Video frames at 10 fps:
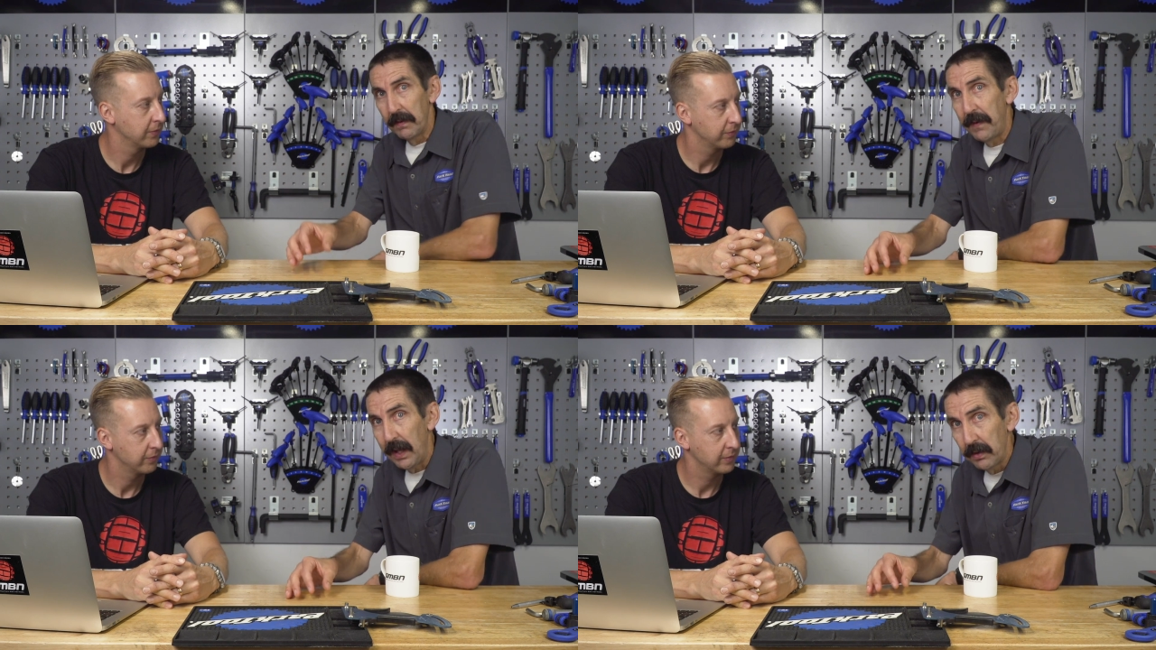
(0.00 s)

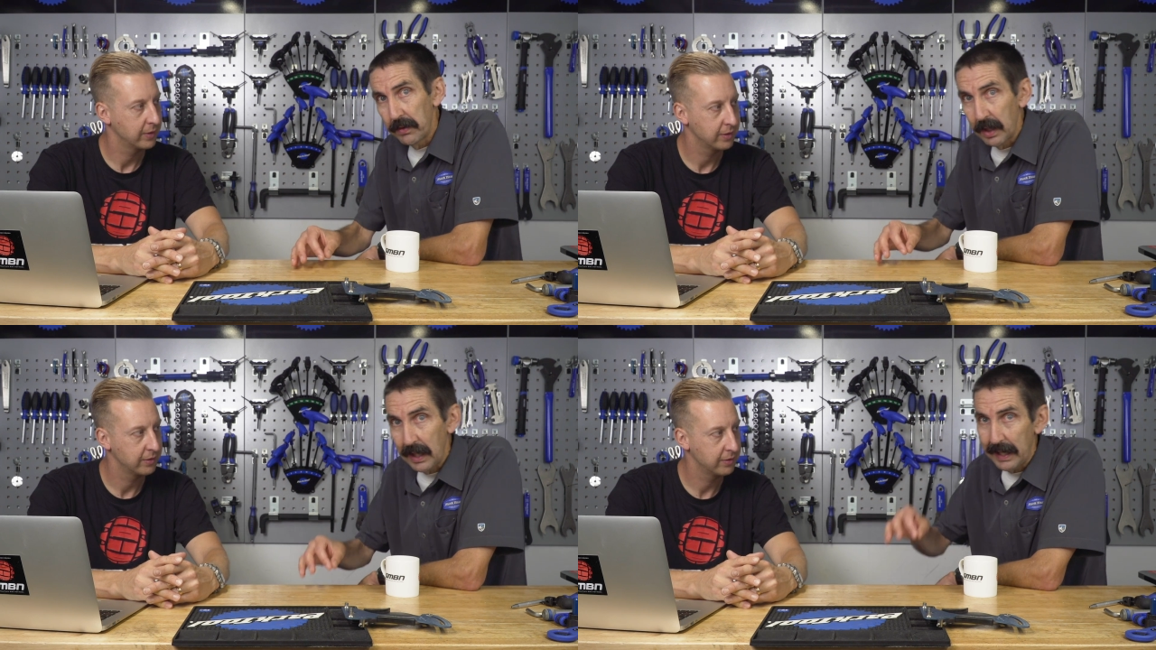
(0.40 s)
Speaker 1: Follow
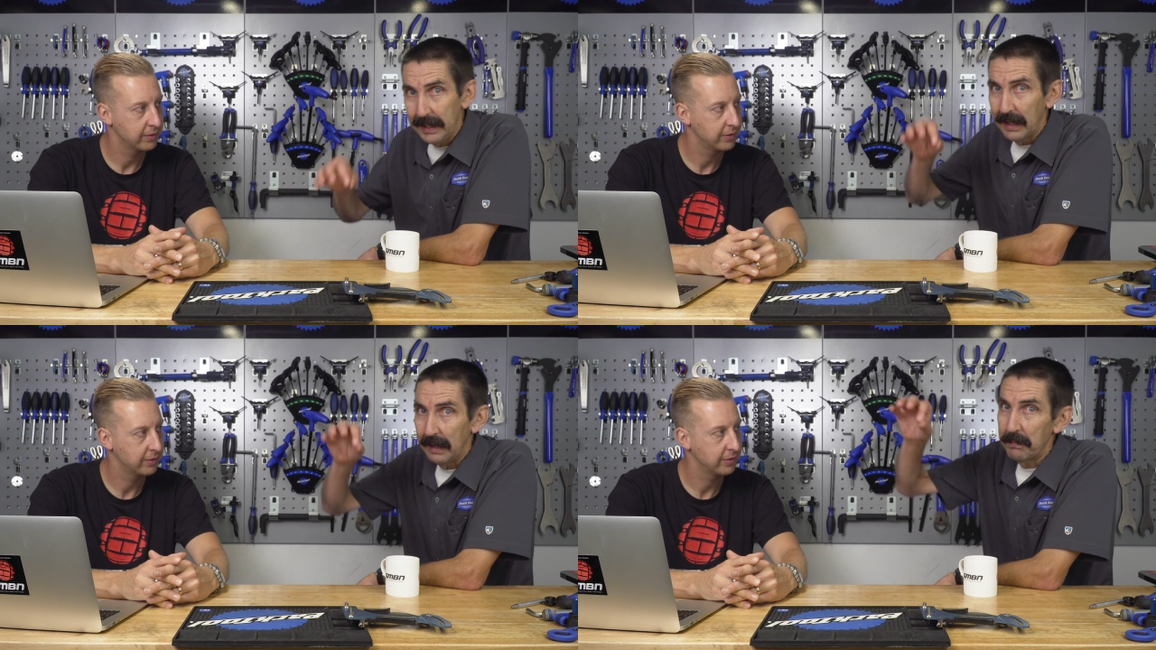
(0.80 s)
the
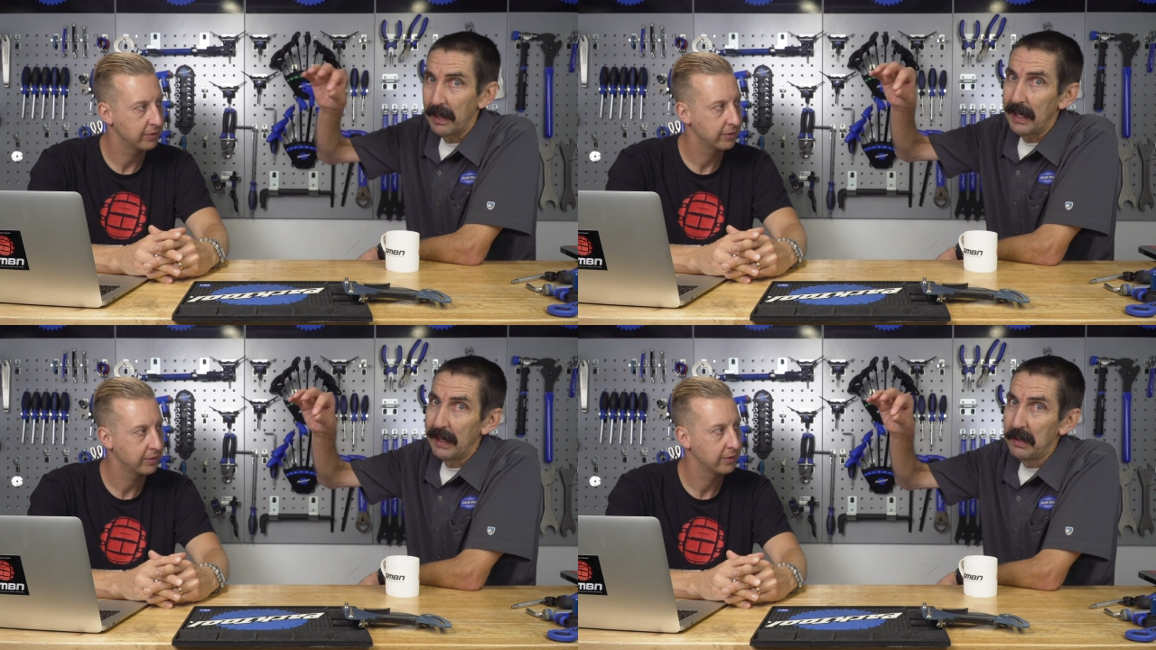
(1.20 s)
line up.
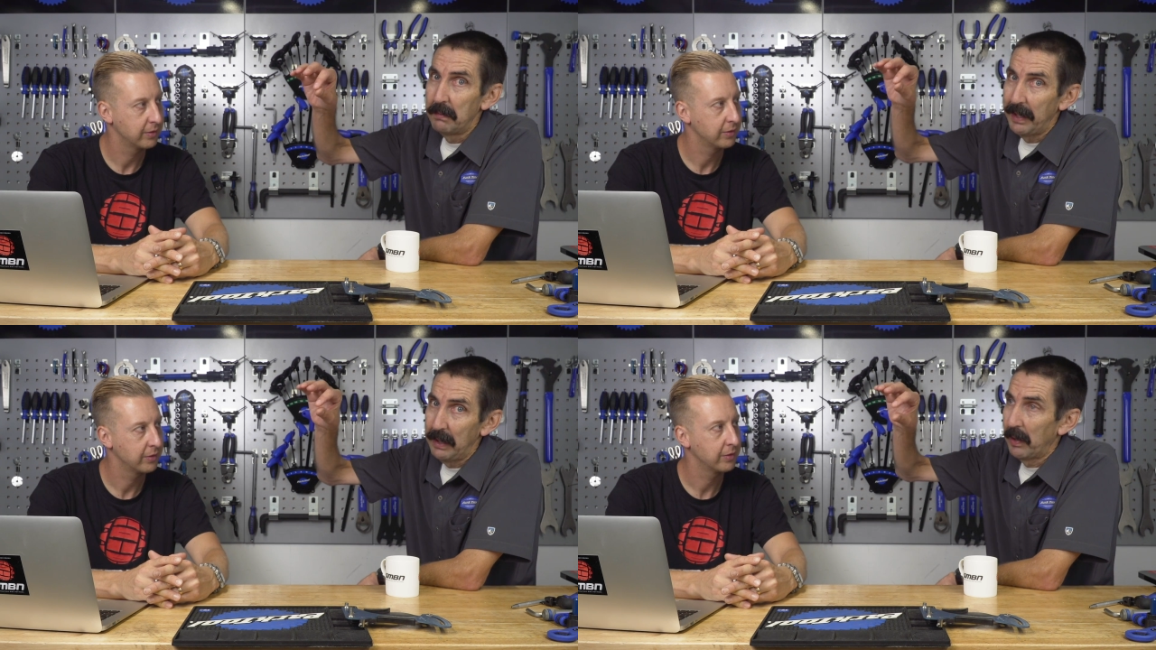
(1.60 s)
Uh, you
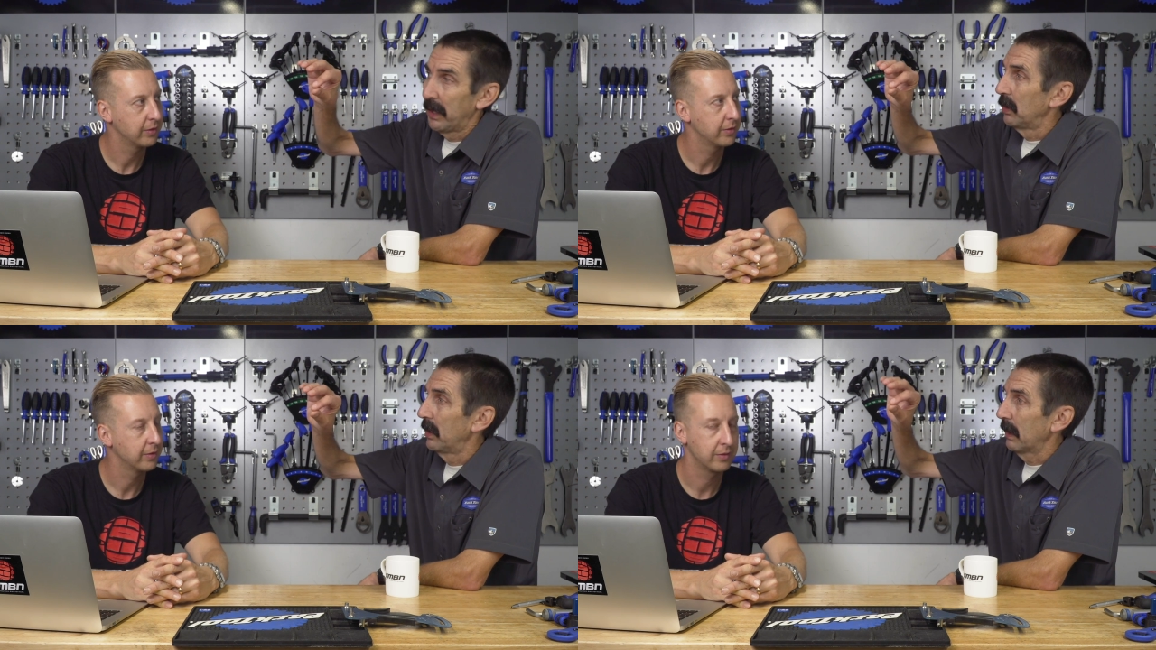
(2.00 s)
may
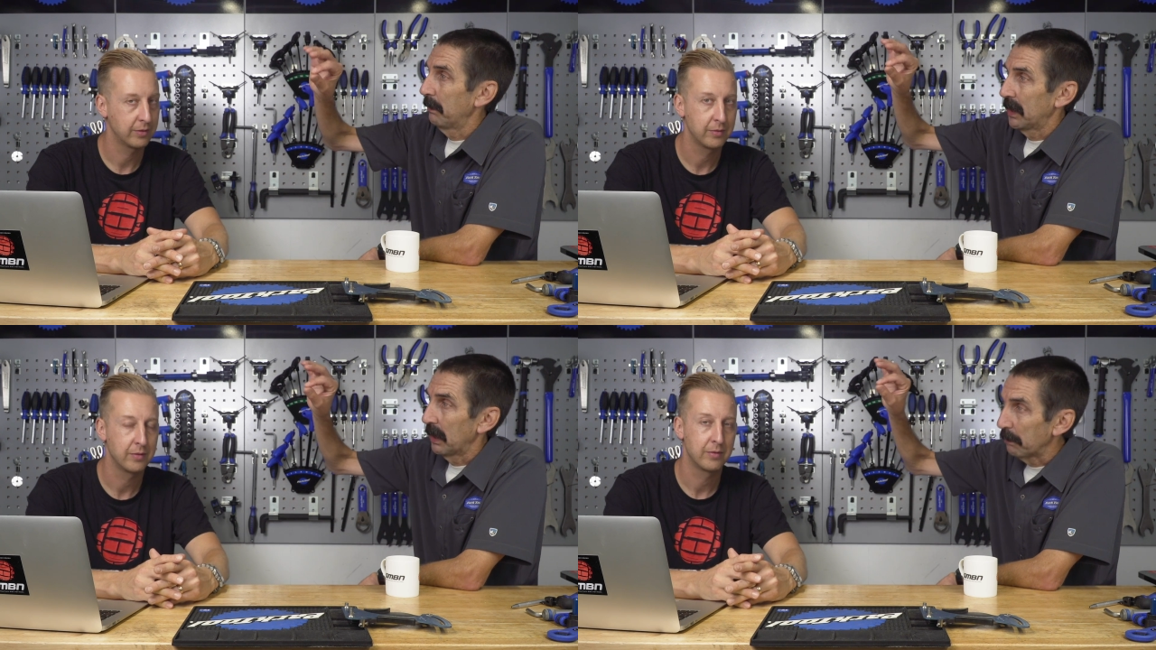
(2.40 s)
want to look
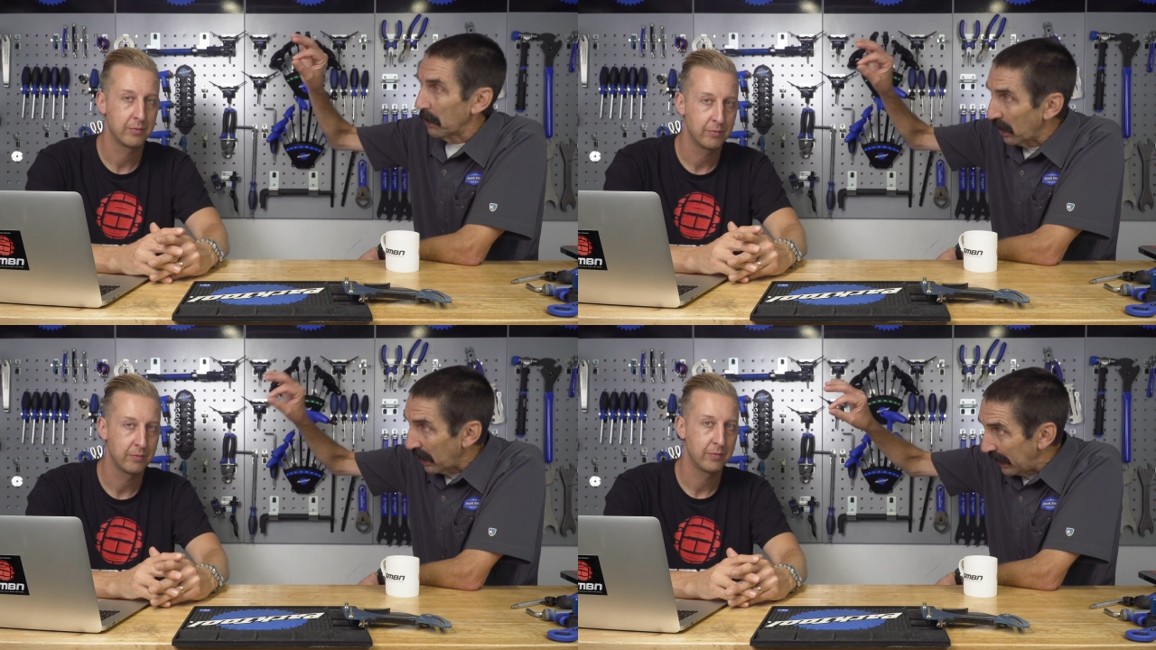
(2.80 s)
up at the
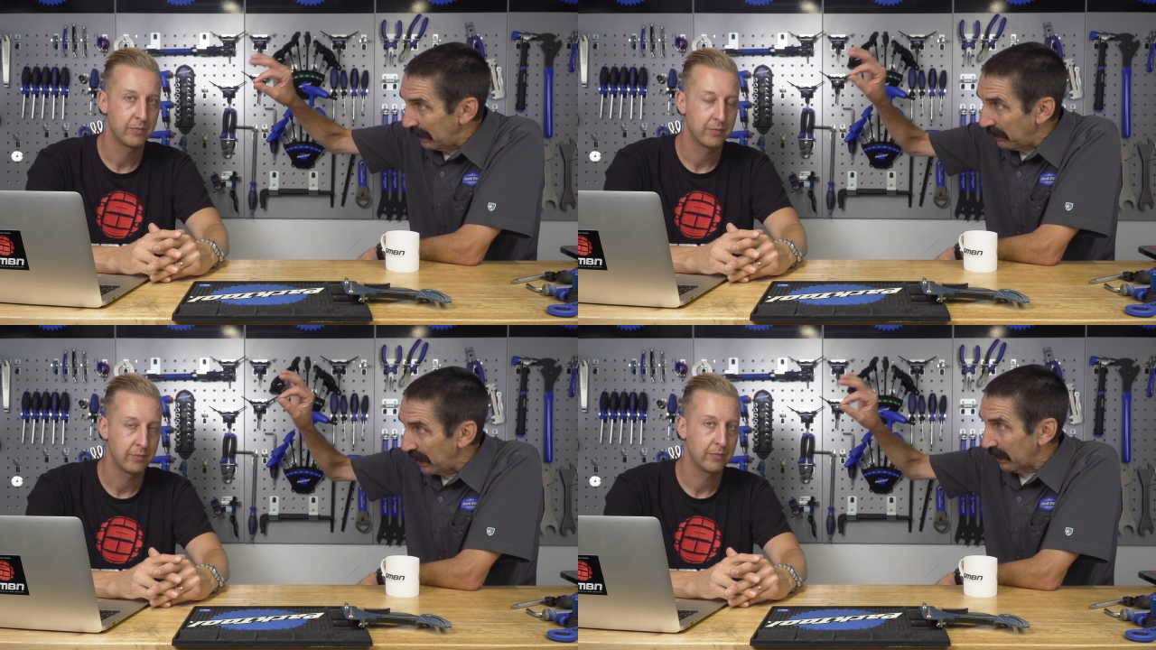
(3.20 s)

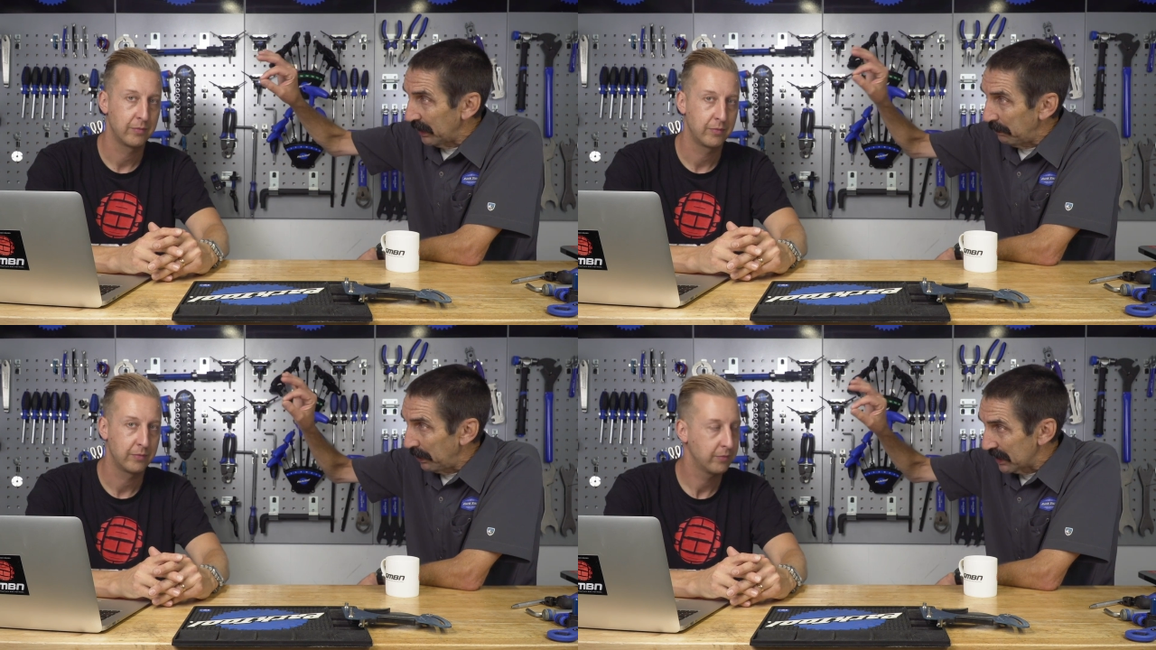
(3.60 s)

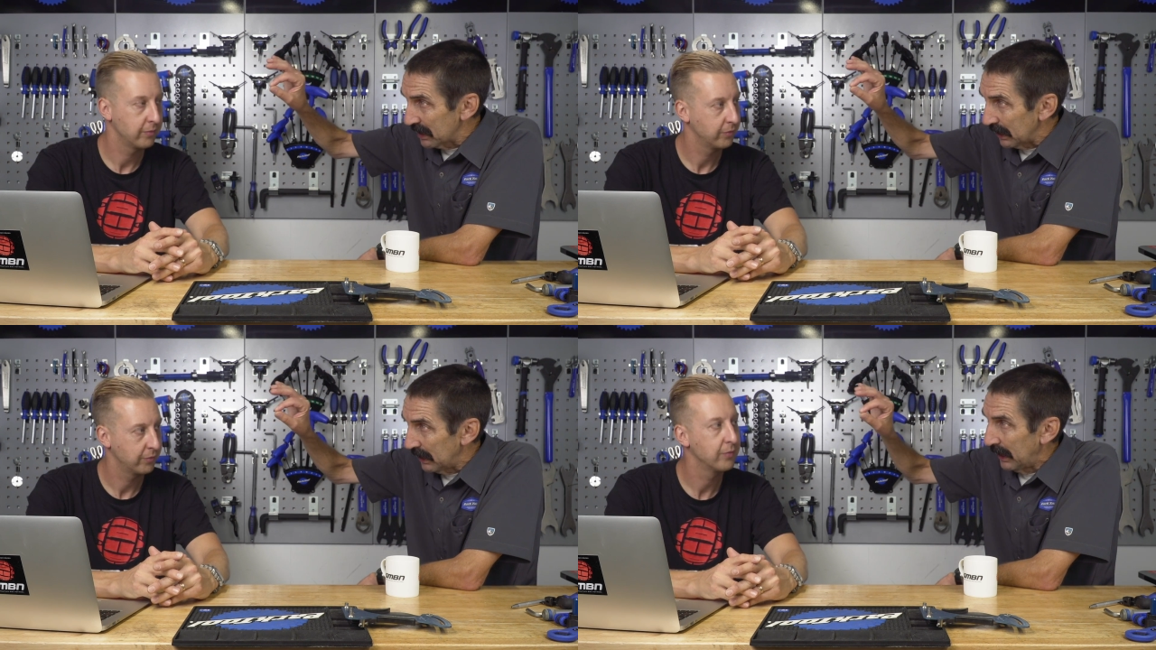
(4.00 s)
primary piston.